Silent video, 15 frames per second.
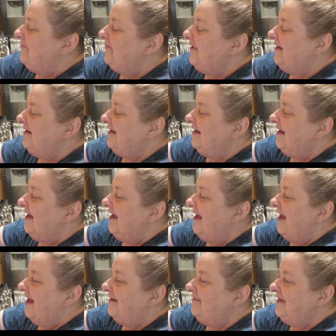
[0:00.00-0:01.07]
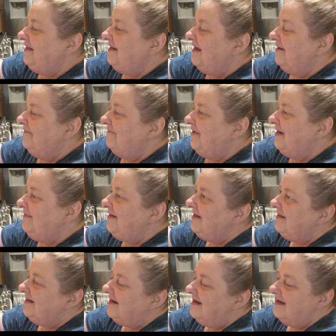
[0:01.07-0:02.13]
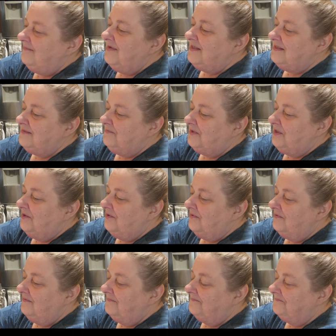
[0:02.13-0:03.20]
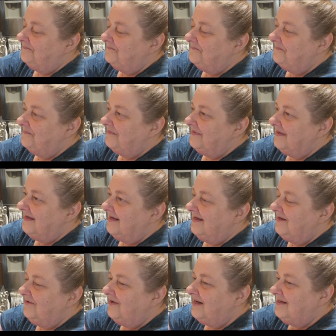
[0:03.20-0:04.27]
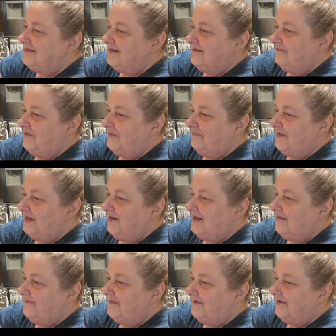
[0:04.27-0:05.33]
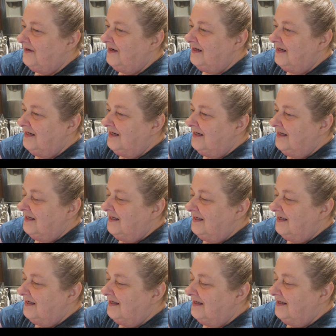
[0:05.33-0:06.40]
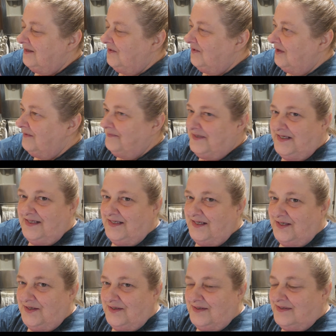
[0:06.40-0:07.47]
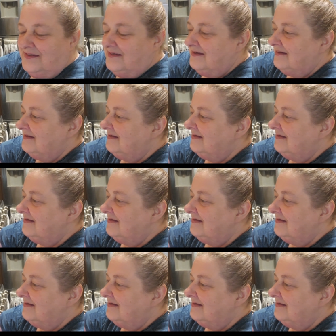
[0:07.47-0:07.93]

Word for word: But I mean, maybe in the comments below, you guys that have been married for, you know, umpteen years,